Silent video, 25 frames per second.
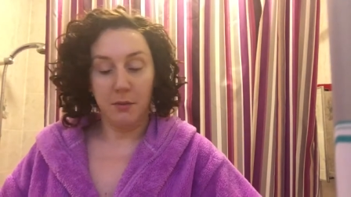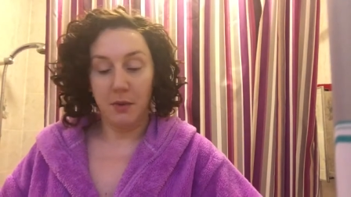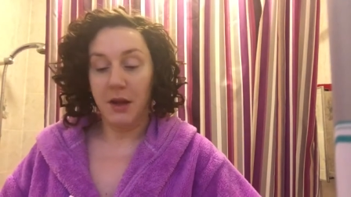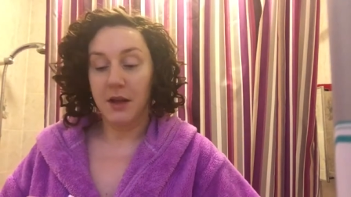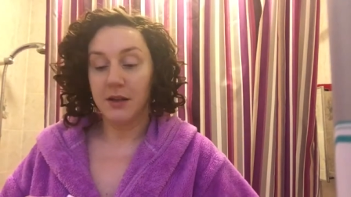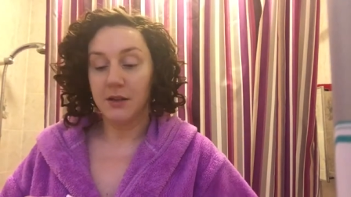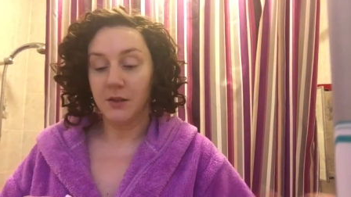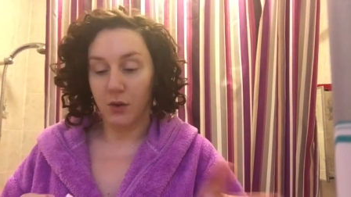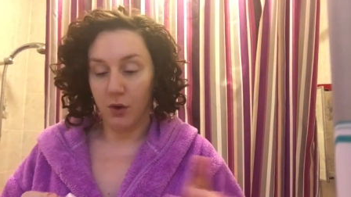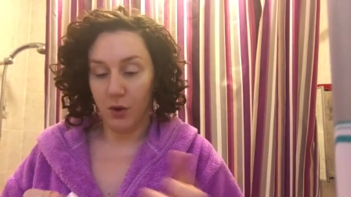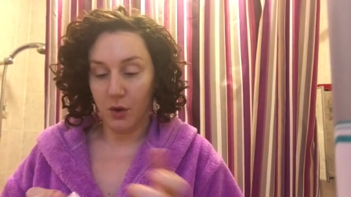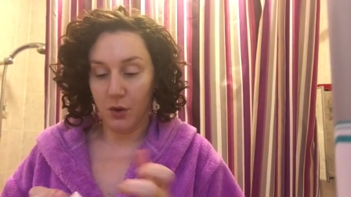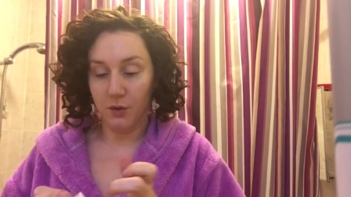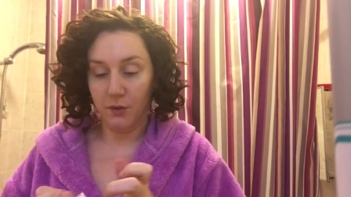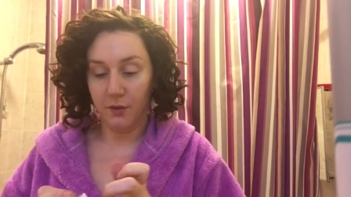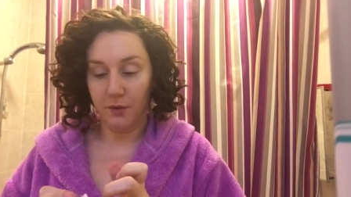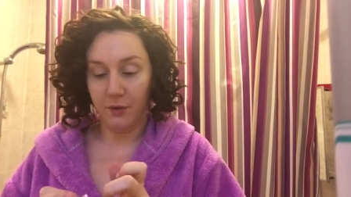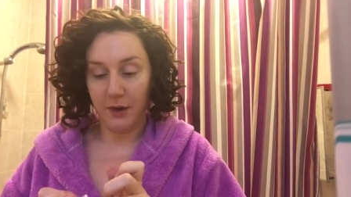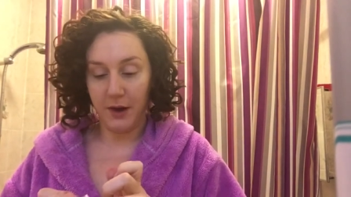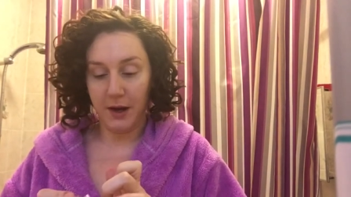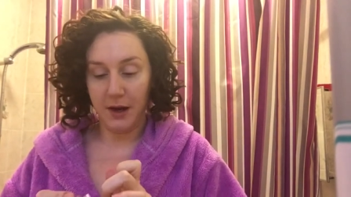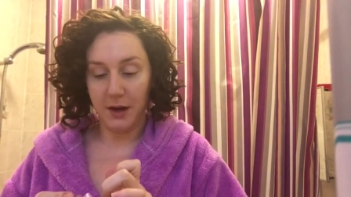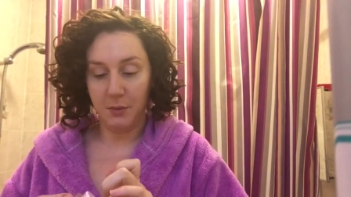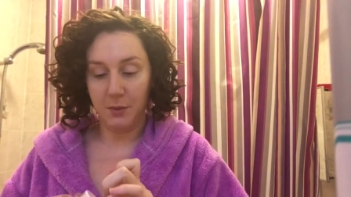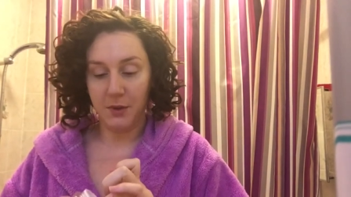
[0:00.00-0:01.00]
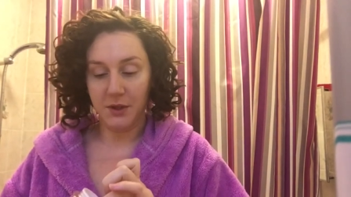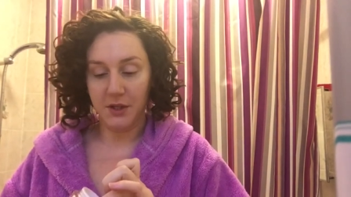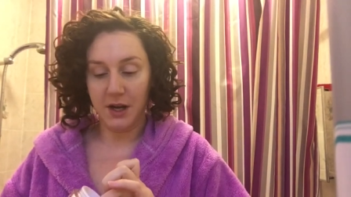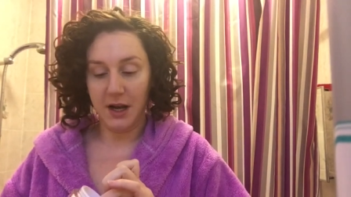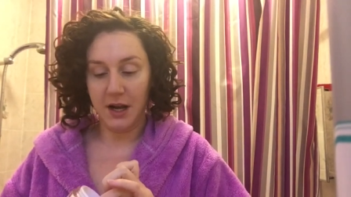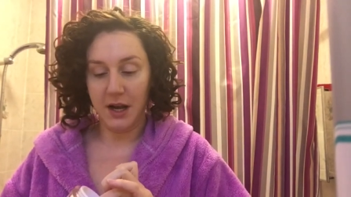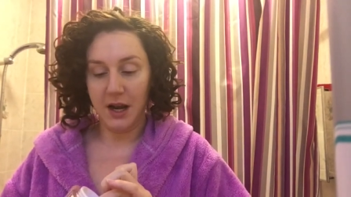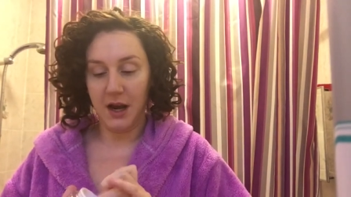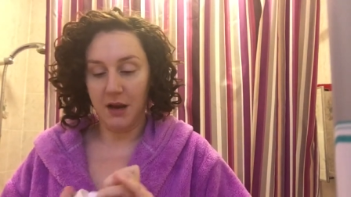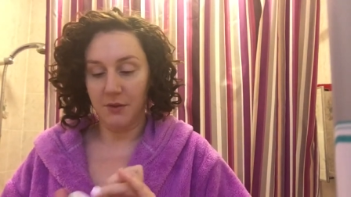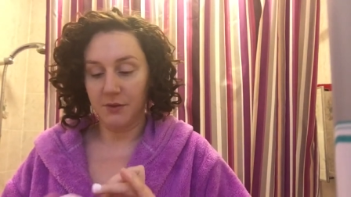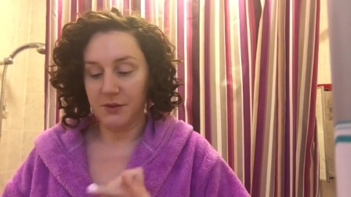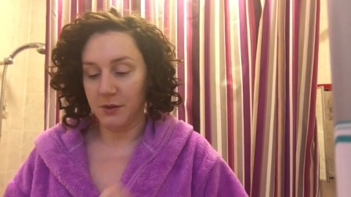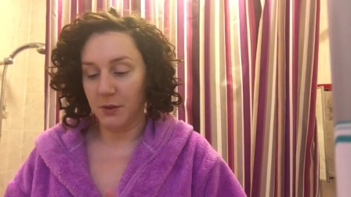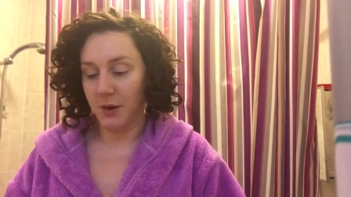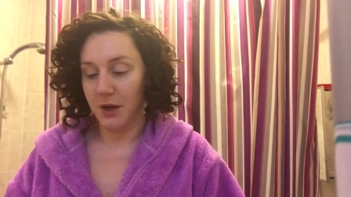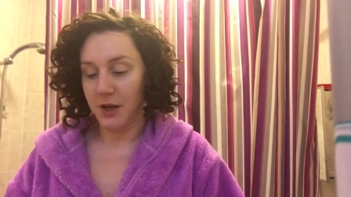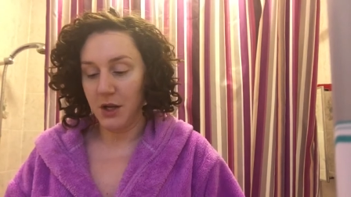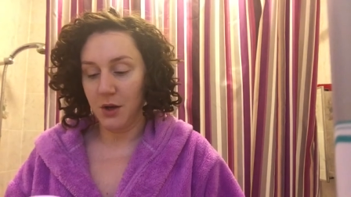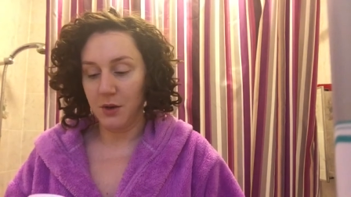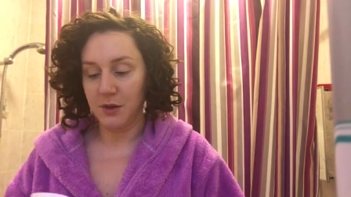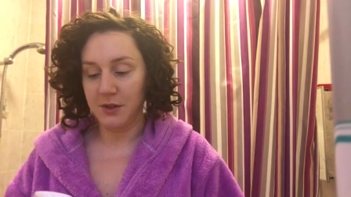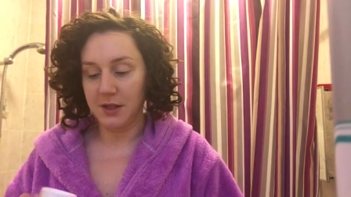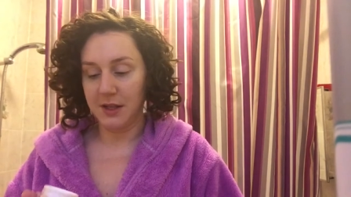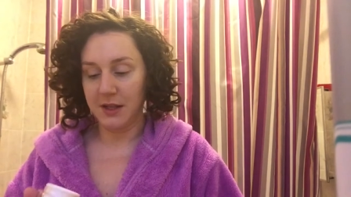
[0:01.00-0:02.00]
It's oil free, which I love. So I
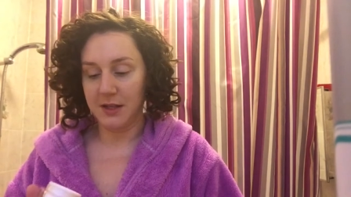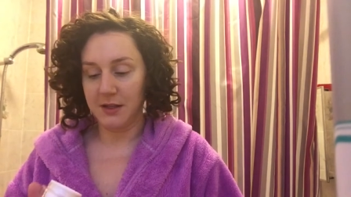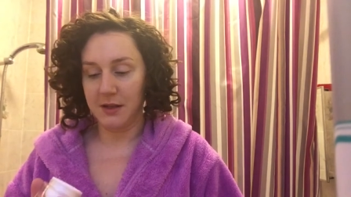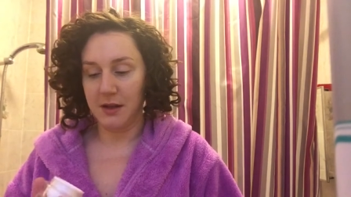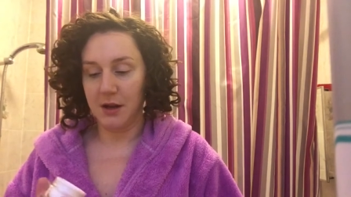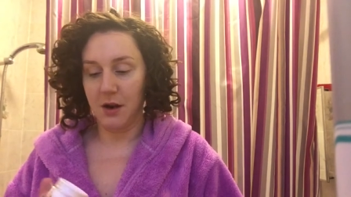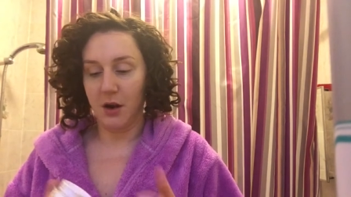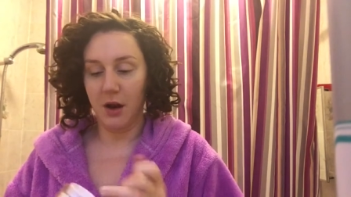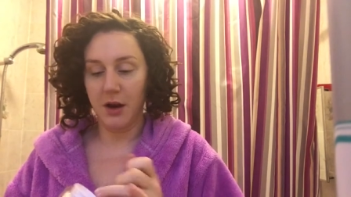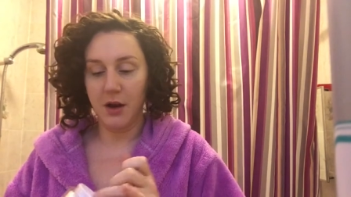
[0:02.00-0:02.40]
use this.